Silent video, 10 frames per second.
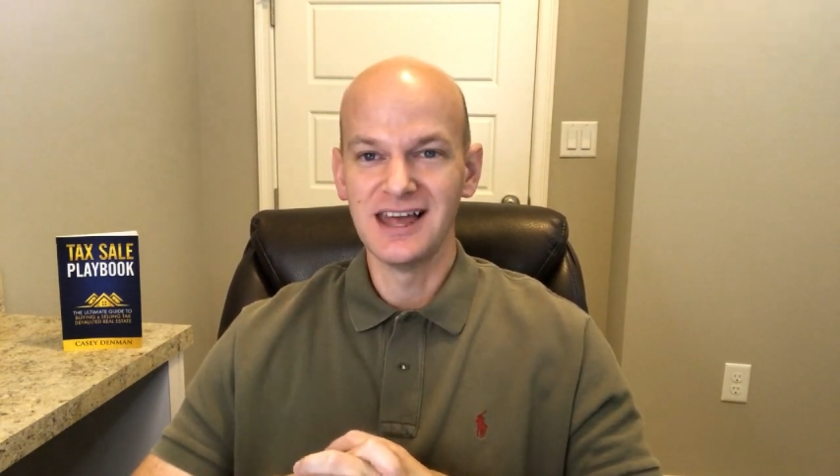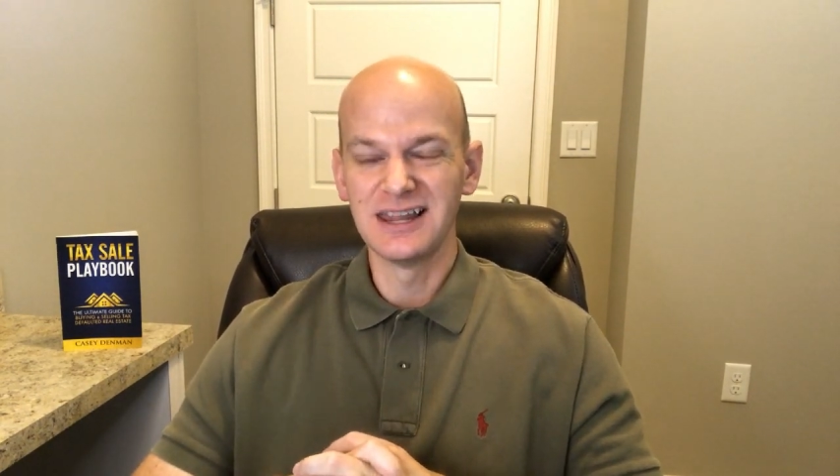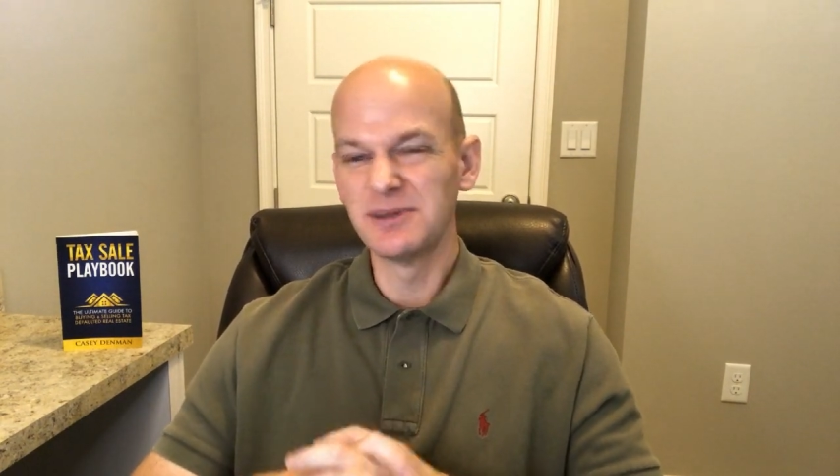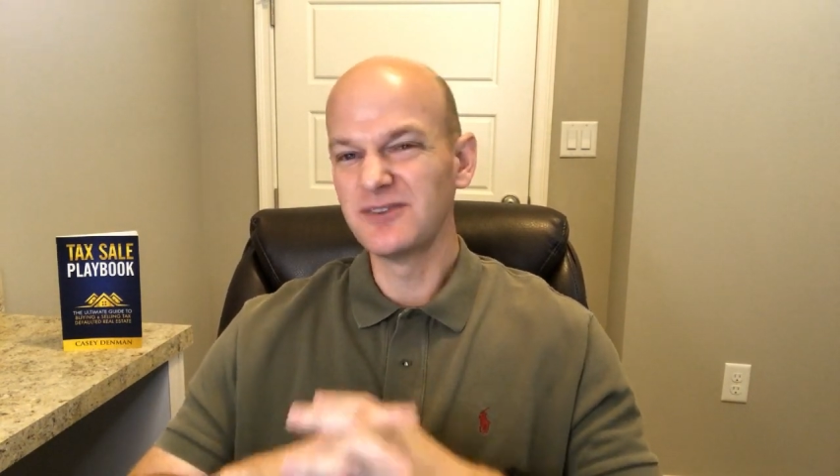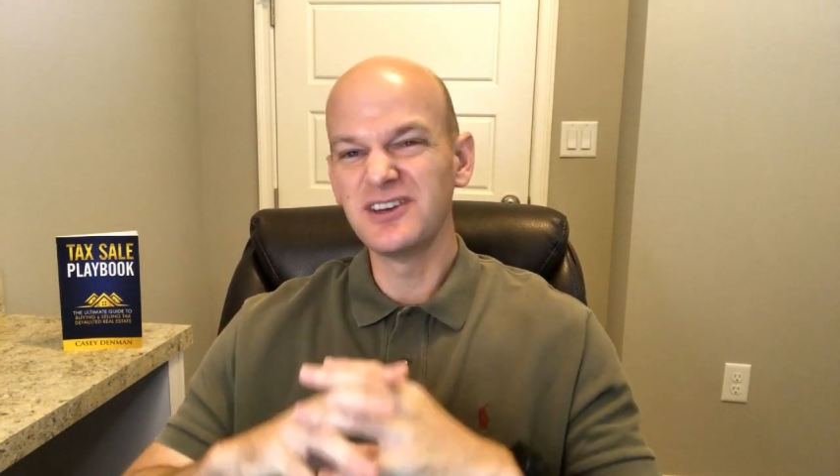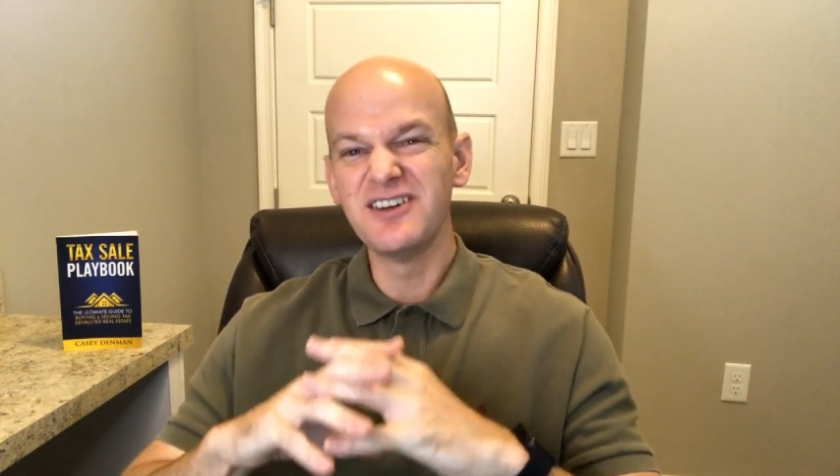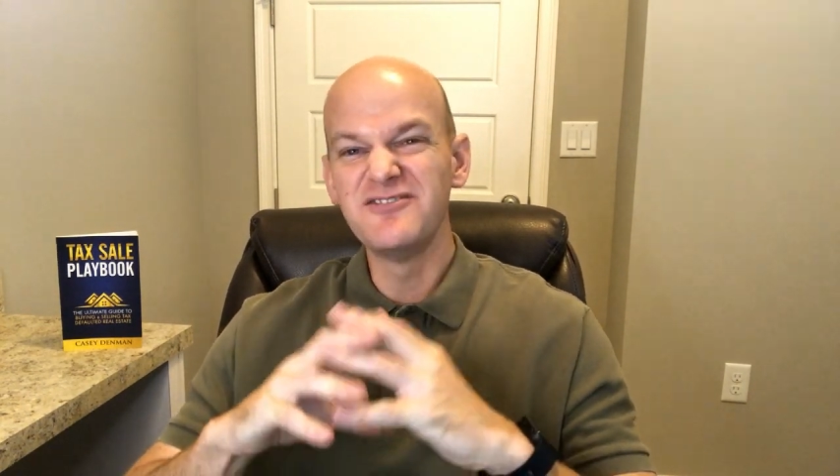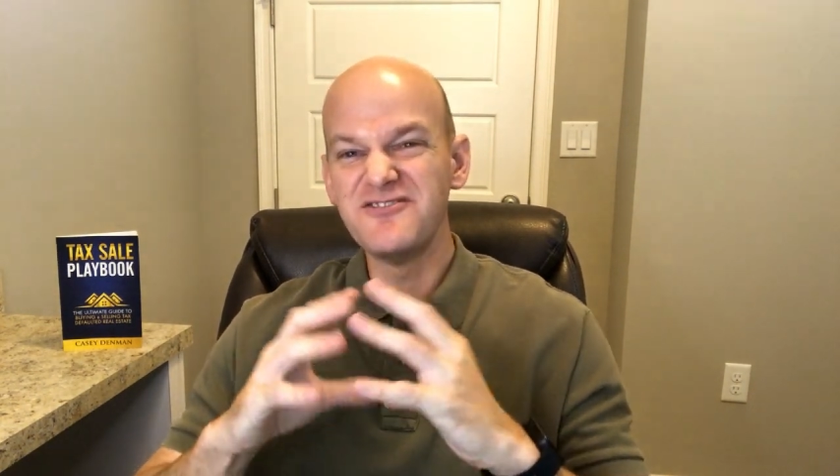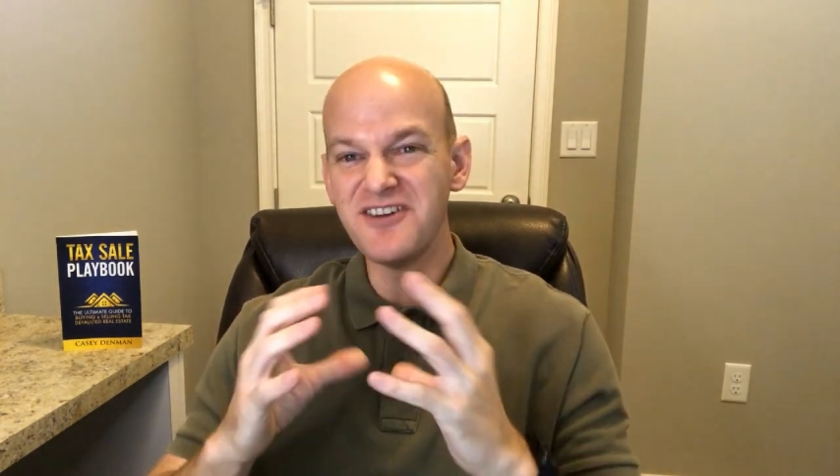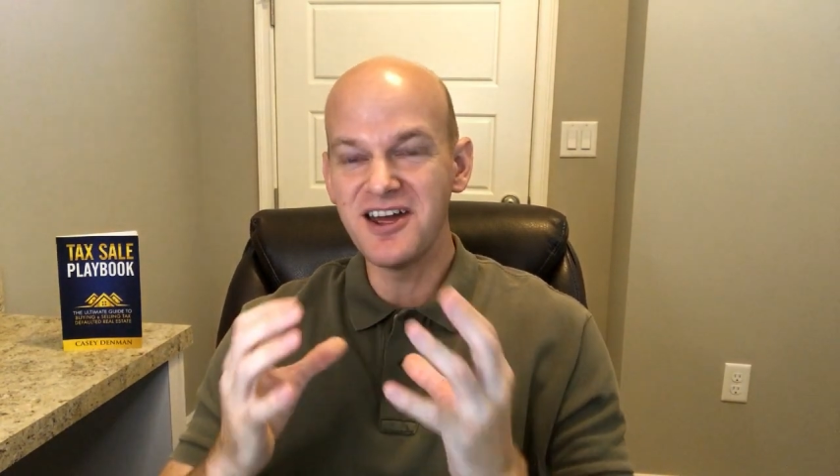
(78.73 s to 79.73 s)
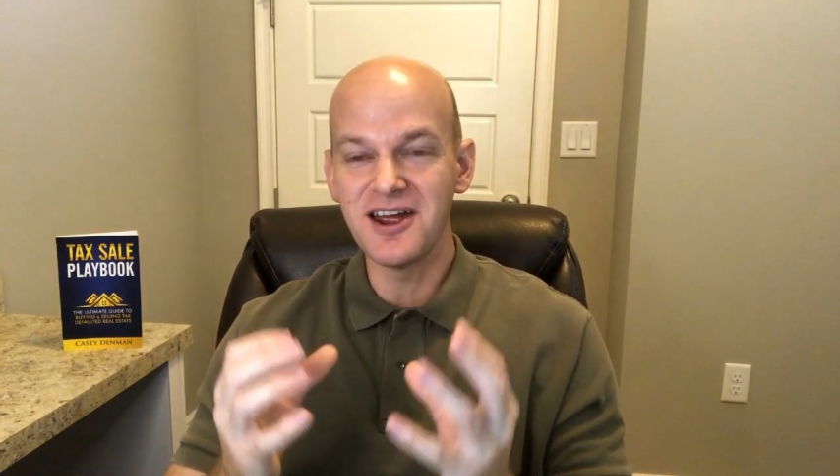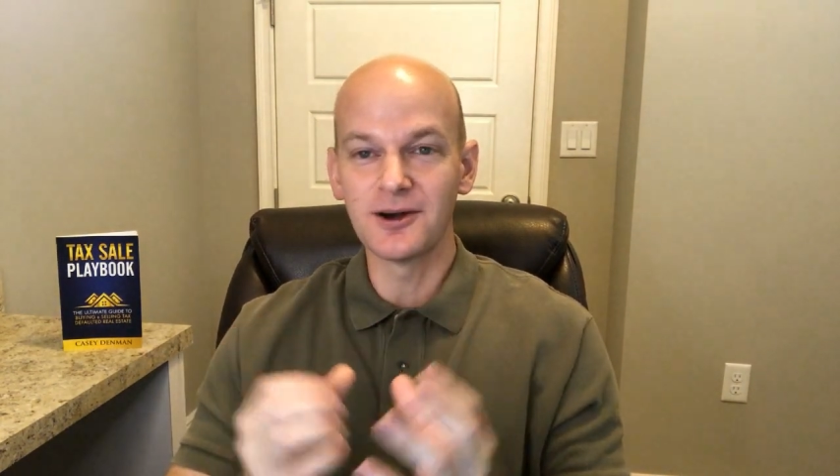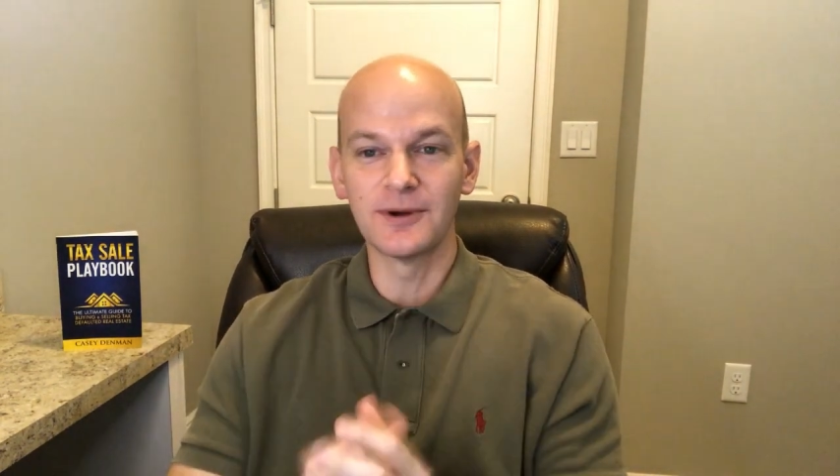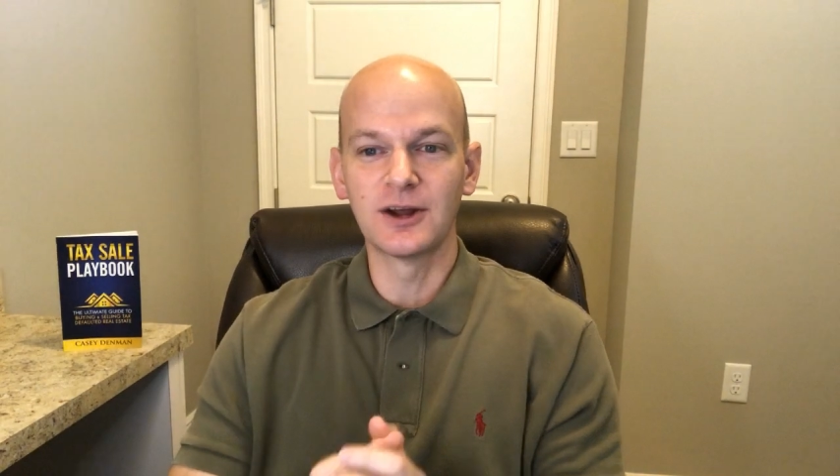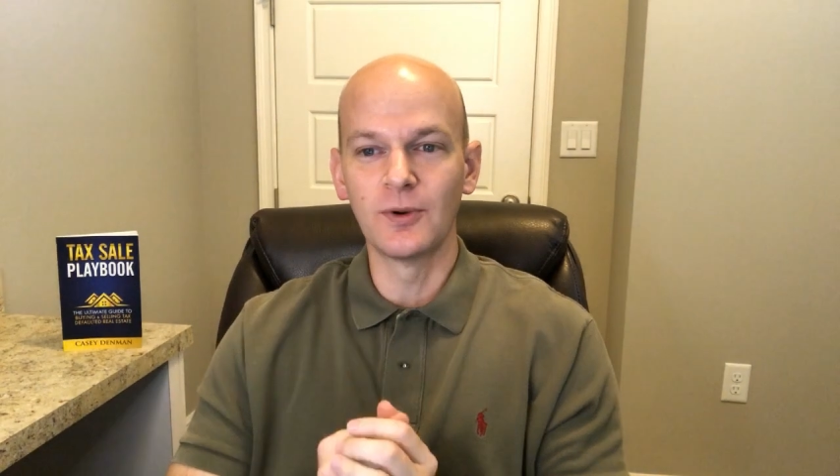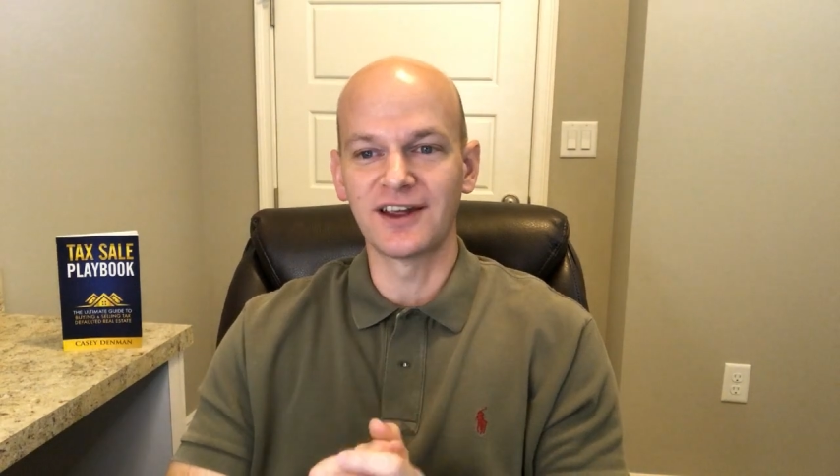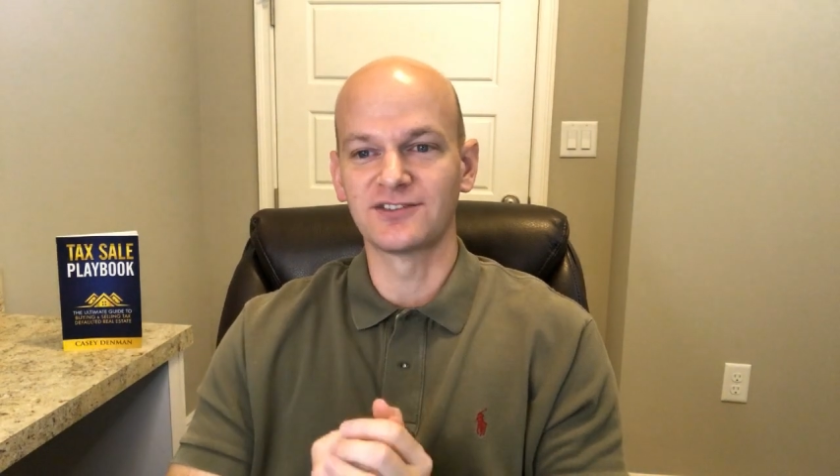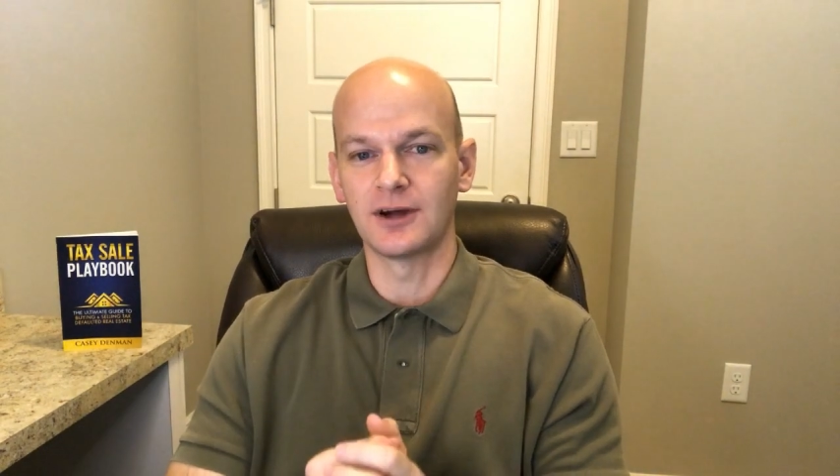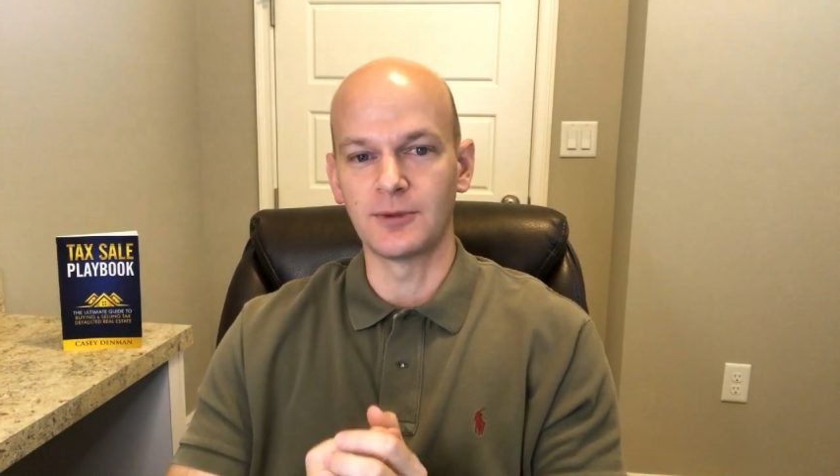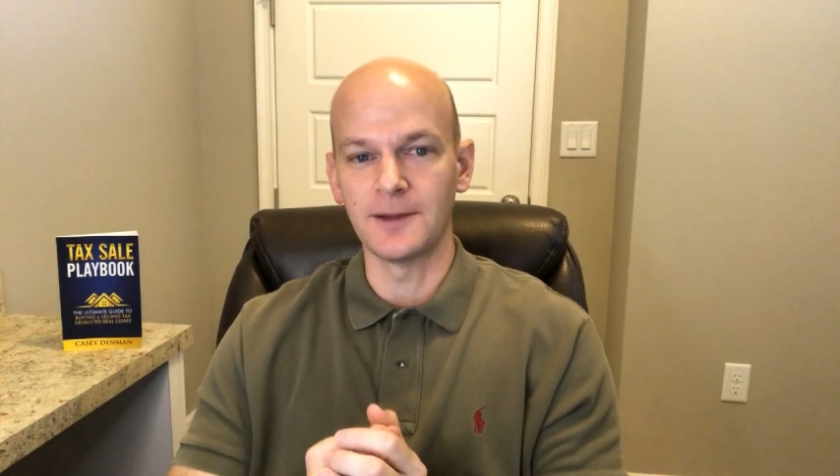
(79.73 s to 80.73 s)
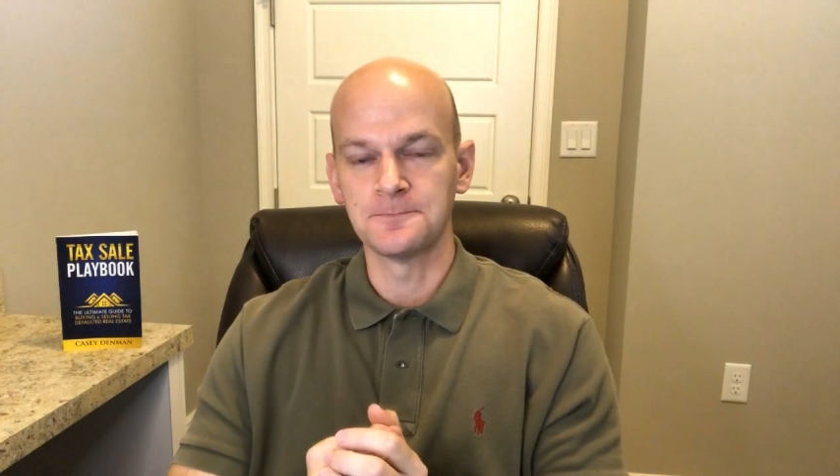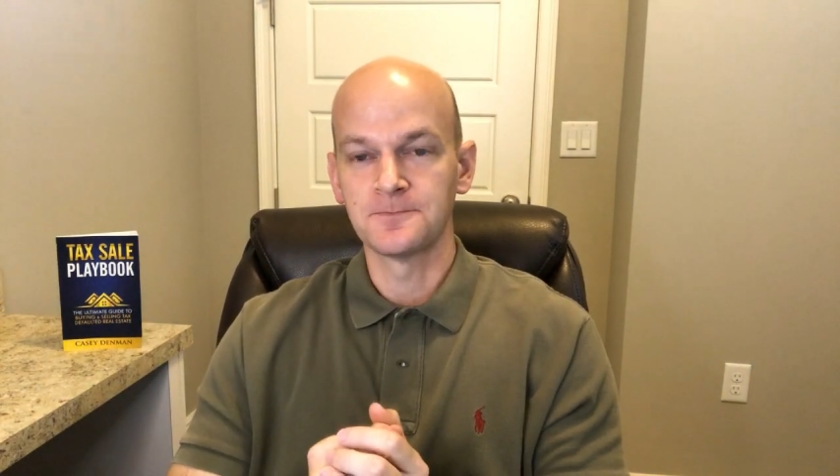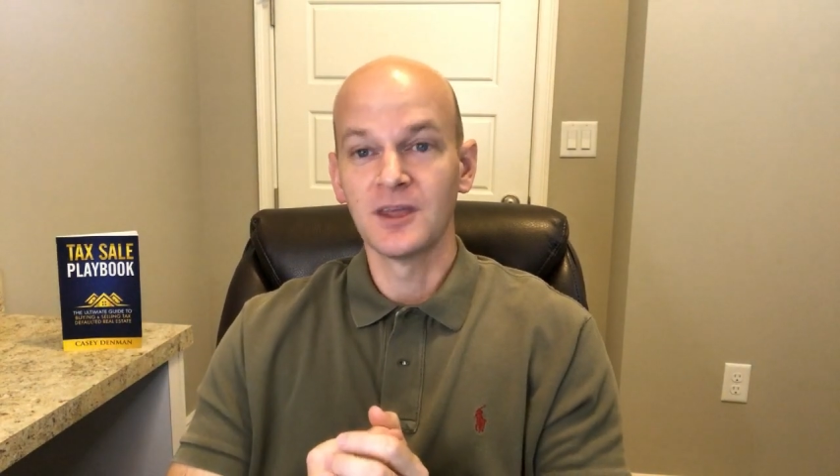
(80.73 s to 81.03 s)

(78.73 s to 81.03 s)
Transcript: let me give you a very quick summary.